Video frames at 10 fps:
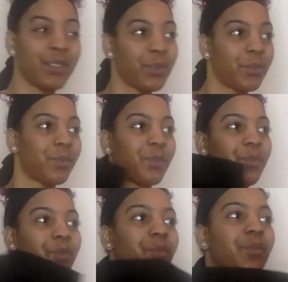
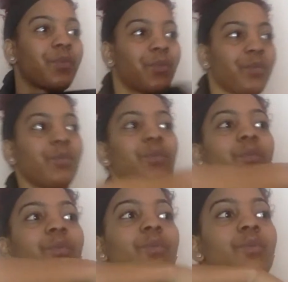
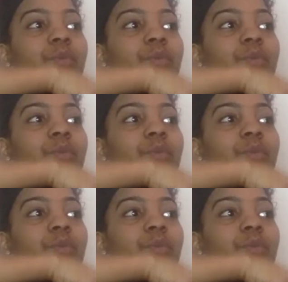[no speech]